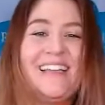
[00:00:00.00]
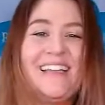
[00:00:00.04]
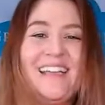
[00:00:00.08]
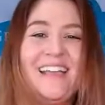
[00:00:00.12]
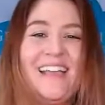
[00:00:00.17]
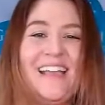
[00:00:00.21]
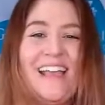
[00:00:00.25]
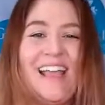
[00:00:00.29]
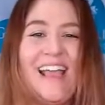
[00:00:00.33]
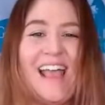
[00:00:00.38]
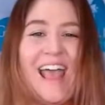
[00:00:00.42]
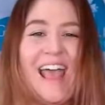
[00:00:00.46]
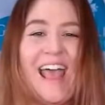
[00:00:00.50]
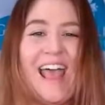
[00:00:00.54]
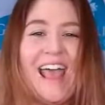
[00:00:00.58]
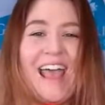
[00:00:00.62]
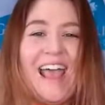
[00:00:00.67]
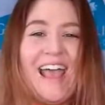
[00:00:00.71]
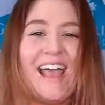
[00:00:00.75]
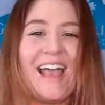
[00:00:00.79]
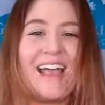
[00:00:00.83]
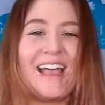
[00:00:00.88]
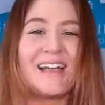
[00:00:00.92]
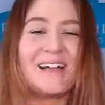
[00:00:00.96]

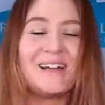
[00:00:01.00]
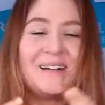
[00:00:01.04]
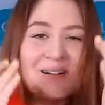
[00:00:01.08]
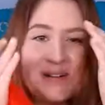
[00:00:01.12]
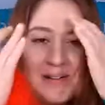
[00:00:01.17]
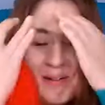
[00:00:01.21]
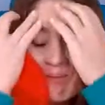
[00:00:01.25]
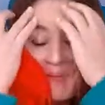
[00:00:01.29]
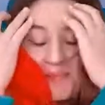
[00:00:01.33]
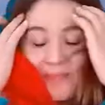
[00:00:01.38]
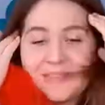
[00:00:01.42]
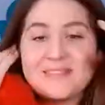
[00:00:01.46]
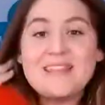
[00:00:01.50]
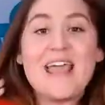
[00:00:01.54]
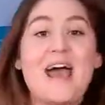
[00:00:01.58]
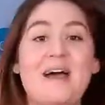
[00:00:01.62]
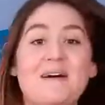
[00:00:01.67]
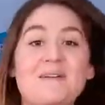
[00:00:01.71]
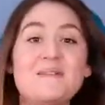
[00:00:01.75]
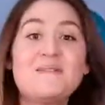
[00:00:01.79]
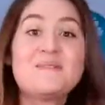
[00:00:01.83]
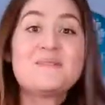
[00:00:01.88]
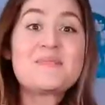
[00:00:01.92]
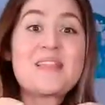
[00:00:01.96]
Yay.
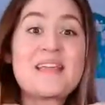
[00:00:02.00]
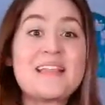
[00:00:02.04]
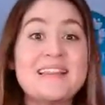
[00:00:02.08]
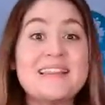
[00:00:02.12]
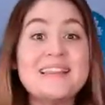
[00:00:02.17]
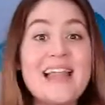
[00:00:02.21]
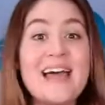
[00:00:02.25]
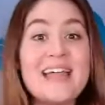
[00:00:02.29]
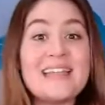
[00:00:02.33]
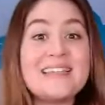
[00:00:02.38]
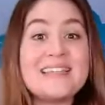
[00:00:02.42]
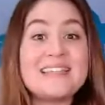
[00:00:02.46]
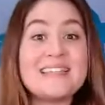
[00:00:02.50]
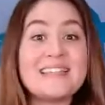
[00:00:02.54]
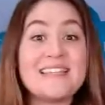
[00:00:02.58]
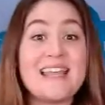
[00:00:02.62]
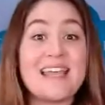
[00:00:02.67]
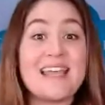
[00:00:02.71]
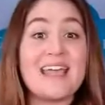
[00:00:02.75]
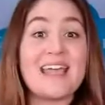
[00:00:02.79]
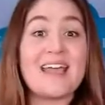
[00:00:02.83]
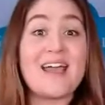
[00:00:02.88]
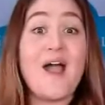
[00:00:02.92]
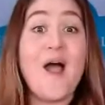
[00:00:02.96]
Now, let's
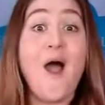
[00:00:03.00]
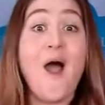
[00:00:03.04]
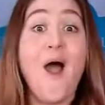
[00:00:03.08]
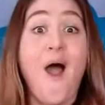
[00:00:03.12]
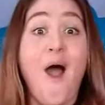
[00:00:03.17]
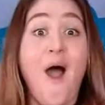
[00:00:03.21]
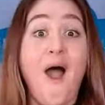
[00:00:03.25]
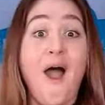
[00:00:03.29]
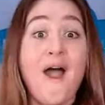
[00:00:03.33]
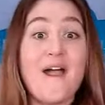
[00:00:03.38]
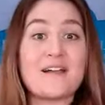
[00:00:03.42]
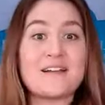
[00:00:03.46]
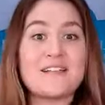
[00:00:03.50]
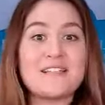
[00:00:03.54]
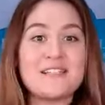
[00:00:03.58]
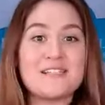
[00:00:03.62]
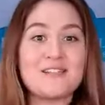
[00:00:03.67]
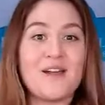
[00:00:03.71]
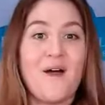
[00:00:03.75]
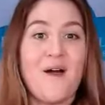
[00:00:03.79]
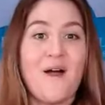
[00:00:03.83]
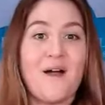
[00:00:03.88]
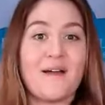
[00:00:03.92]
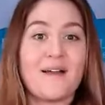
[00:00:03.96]
sing our
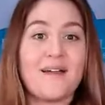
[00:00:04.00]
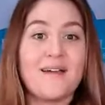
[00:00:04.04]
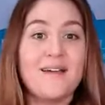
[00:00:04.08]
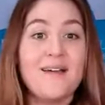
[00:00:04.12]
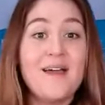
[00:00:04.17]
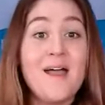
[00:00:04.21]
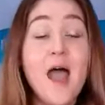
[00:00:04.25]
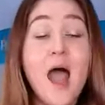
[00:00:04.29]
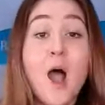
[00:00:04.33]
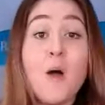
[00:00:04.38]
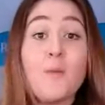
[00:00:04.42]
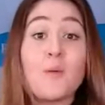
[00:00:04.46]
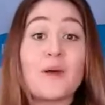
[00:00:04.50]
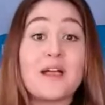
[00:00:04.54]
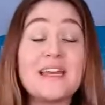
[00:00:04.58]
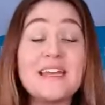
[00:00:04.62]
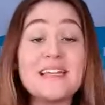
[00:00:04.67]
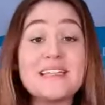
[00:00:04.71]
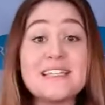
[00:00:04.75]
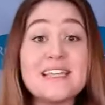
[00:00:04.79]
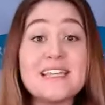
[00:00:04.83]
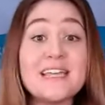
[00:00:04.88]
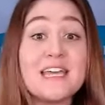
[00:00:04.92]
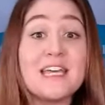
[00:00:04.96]
song. We're going
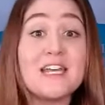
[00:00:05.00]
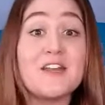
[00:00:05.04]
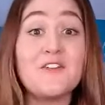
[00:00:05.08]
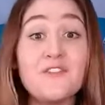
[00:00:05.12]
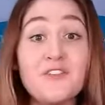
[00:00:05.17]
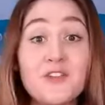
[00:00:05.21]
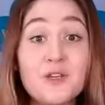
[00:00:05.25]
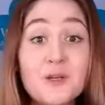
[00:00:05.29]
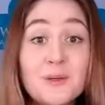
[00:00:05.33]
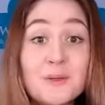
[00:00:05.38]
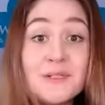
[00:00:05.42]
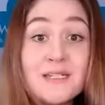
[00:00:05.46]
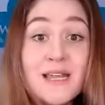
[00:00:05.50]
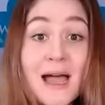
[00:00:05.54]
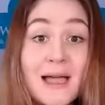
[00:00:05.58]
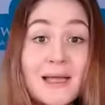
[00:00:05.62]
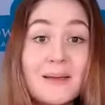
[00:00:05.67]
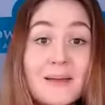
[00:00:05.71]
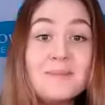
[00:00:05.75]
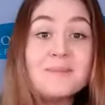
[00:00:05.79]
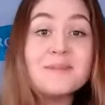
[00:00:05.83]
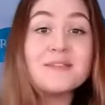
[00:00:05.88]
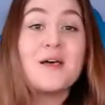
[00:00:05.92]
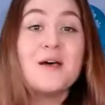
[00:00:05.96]
to sing it a few
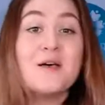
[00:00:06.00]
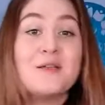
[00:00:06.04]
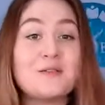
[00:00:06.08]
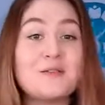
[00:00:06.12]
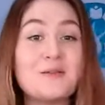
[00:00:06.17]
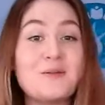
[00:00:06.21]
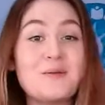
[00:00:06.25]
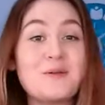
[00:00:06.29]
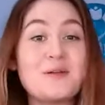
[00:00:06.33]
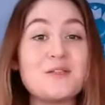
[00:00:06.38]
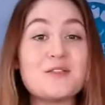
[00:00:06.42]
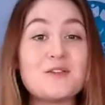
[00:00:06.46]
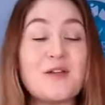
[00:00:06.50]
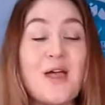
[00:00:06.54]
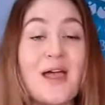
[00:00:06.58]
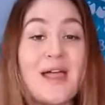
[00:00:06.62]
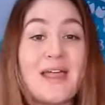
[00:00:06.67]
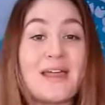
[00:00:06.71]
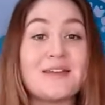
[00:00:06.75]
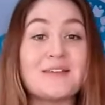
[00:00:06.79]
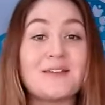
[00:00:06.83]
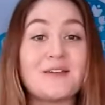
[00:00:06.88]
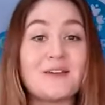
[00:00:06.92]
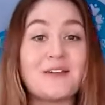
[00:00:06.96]
times so you can
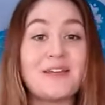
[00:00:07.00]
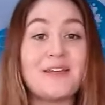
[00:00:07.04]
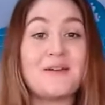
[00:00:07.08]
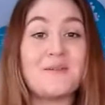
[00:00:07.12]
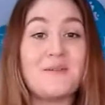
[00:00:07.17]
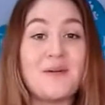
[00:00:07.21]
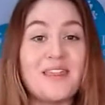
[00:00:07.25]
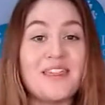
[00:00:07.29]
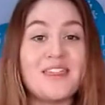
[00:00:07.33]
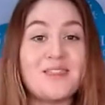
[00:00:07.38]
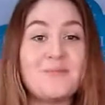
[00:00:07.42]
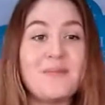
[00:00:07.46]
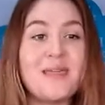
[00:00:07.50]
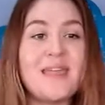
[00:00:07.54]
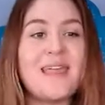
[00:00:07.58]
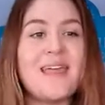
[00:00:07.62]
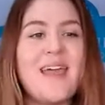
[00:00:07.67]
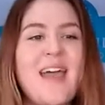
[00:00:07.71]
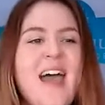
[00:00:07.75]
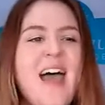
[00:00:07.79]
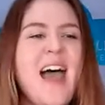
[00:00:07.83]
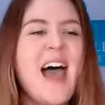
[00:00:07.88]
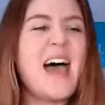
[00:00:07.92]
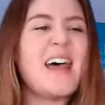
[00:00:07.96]
try and learn it with me.
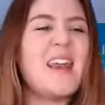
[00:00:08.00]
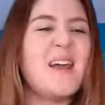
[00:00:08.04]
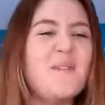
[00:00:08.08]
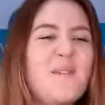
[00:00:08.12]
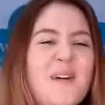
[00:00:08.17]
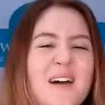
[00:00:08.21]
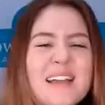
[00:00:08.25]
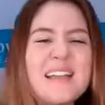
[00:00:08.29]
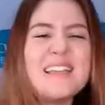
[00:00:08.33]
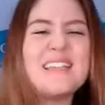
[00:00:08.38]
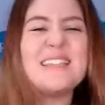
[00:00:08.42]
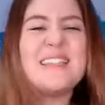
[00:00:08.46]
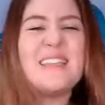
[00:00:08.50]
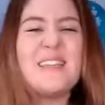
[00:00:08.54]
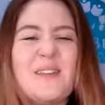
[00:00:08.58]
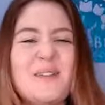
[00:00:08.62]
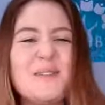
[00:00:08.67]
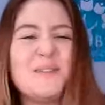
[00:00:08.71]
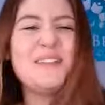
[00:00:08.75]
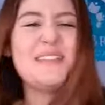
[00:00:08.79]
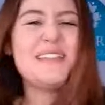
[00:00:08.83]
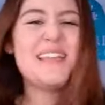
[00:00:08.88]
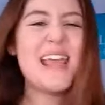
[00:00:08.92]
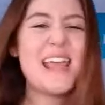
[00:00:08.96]
And I want to see
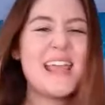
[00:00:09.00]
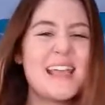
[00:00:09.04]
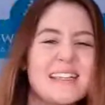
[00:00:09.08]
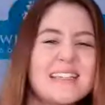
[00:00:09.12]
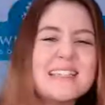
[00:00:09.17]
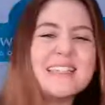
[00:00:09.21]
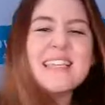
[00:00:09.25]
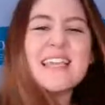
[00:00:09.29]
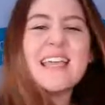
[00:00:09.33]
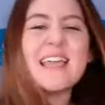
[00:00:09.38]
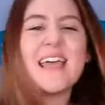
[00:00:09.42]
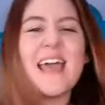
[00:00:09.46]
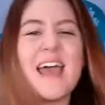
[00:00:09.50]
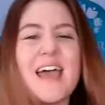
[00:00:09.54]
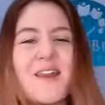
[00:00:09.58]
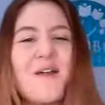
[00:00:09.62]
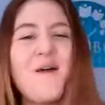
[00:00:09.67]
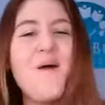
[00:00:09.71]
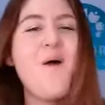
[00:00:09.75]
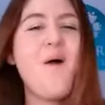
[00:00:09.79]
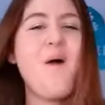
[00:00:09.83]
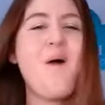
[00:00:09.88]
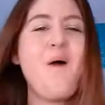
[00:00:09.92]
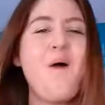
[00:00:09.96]
you dancing at
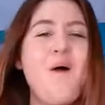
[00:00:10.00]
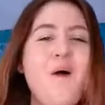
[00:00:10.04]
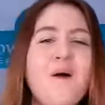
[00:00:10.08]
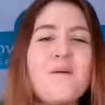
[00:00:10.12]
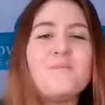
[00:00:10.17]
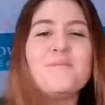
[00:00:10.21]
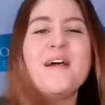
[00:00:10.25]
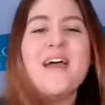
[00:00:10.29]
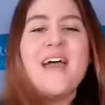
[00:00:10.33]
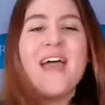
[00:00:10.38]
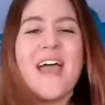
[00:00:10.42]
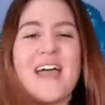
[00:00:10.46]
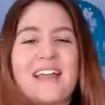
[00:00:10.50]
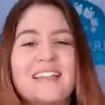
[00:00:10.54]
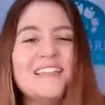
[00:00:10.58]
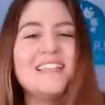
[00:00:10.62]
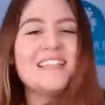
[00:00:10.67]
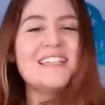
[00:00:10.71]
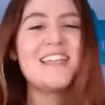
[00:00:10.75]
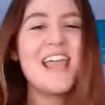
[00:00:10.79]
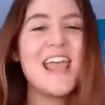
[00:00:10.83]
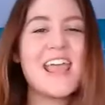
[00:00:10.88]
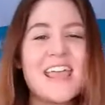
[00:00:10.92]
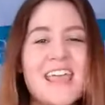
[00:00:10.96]
home and
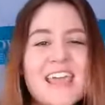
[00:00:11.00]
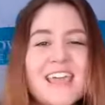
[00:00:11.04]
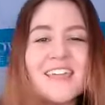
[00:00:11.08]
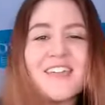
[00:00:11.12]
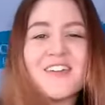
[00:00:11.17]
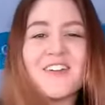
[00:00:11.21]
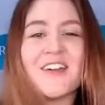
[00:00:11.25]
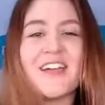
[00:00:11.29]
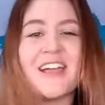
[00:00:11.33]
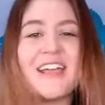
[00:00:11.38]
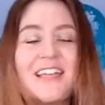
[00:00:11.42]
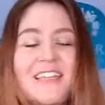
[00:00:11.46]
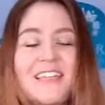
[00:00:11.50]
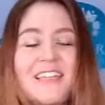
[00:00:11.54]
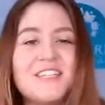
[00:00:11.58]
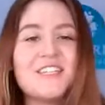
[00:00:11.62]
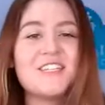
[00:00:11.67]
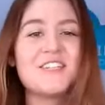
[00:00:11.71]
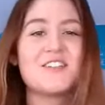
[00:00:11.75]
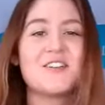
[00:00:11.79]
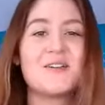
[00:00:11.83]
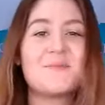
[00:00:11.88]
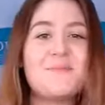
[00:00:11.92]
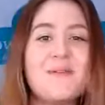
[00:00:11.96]
shaking your
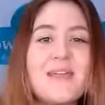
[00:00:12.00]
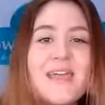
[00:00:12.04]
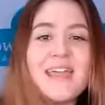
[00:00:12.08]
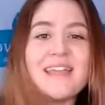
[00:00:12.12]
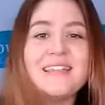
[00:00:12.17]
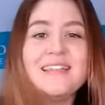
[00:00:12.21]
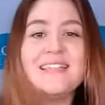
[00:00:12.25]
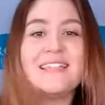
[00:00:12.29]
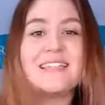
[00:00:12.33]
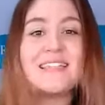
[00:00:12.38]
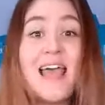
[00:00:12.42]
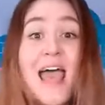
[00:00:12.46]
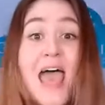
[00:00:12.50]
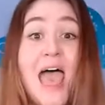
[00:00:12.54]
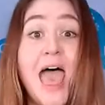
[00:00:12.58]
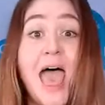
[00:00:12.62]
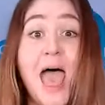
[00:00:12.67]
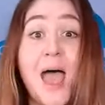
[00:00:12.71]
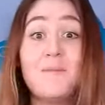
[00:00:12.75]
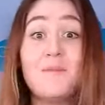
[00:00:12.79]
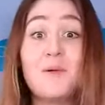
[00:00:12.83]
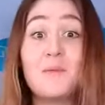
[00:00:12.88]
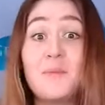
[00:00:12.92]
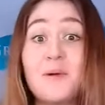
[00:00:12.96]
instruments.
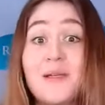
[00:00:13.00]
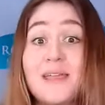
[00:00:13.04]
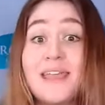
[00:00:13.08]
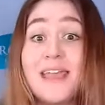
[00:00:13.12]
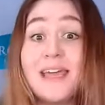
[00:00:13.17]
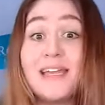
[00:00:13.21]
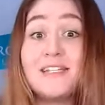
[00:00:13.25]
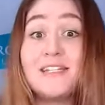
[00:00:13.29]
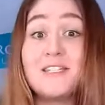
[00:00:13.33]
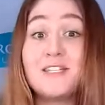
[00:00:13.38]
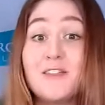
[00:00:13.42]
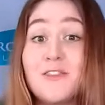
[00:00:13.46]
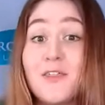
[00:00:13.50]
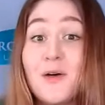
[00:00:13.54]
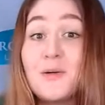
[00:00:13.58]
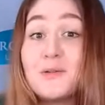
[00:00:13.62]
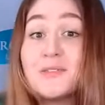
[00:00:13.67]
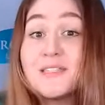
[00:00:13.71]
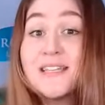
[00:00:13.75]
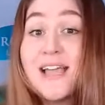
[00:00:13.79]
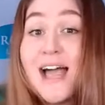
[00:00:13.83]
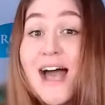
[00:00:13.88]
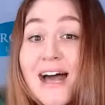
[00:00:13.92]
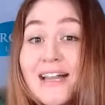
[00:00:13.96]
And when we get to
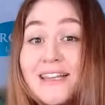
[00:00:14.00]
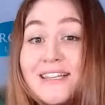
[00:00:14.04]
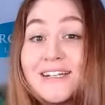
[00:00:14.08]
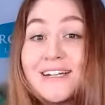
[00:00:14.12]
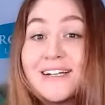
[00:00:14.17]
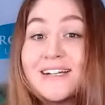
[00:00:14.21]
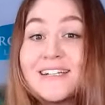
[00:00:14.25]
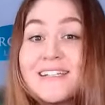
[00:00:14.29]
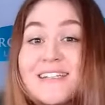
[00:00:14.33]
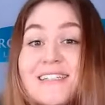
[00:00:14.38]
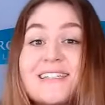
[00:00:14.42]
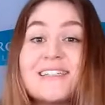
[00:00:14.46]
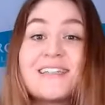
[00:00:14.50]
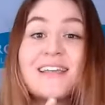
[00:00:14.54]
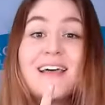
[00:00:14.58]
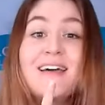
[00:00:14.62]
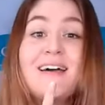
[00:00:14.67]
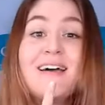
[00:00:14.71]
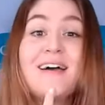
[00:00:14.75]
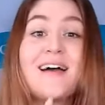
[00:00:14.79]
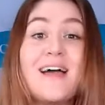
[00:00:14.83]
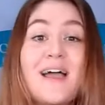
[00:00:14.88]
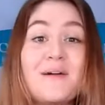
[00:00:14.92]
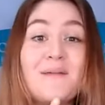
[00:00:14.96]
those colors,
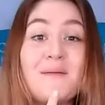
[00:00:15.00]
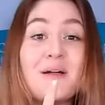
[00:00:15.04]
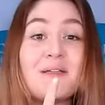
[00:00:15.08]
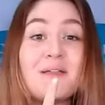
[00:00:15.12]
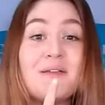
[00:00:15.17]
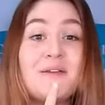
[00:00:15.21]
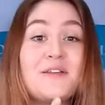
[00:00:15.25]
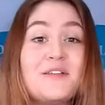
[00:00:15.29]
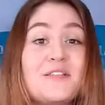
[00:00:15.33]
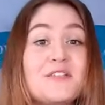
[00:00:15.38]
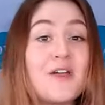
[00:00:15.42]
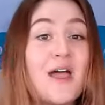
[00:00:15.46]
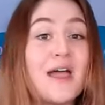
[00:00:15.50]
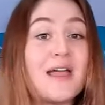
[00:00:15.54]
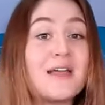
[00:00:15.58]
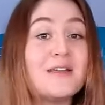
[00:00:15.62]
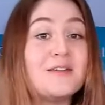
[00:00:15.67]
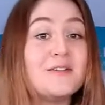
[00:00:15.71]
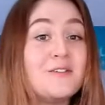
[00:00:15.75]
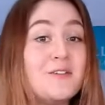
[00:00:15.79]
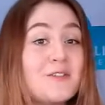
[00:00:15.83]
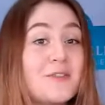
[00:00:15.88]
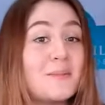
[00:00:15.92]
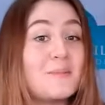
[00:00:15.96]
I want you to try
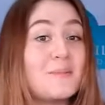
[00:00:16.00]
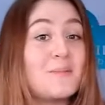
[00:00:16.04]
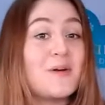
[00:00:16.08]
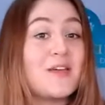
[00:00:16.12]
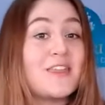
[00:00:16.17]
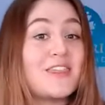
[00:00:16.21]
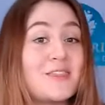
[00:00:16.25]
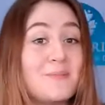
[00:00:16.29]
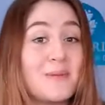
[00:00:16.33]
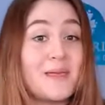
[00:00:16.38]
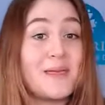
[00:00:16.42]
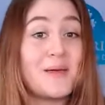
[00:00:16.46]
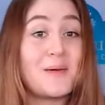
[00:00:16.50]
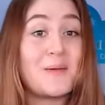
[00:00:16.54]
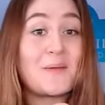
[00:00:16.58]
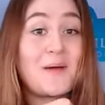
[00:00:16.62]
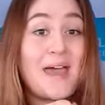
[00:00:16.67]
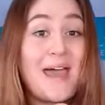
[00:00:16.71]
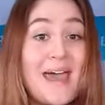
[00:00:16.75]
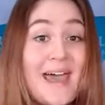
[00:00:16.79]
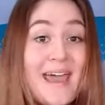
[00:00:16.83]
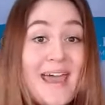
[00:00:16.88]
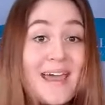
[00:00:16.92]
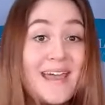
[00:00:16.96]
and do them with me,
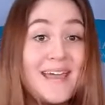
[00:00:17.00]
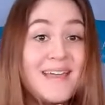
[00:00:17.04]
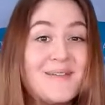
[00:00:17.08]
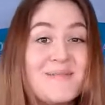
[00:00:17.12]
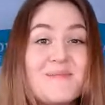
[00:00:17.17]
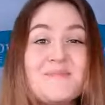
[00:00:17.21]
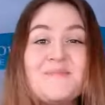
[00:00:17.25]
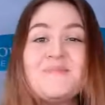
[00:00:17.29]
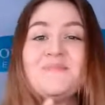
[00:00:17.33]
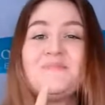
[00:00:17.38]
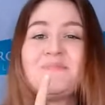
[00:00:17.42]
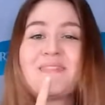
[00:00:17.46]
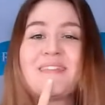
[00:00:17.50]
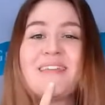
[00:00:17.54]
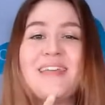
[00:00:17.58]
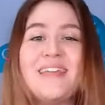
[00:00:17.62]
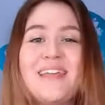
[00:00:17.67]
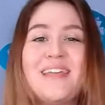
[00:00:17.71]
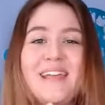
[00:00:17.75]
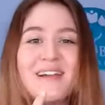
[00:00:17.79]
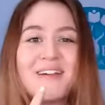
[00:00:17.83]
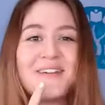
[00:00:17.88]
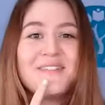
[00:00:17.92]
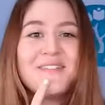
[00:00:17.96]
okay?
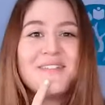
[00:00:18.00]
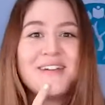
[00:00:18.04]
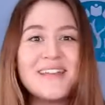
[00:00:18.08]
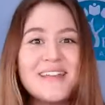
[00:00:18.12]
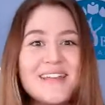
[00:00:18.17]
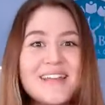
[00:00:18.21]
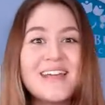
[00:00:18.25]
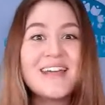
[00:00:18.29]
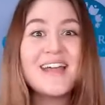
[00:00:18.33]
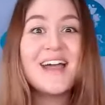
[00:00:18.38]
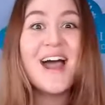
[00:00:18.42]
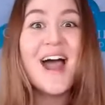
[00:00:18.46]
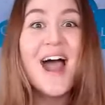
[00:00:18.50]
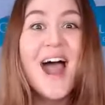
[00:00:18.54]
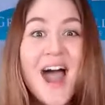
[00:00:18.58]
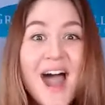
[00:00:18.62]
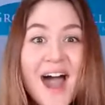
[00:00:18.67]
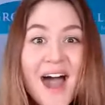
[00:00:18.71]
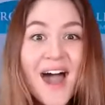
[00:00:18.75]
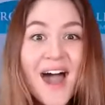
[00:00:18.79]
Here we go.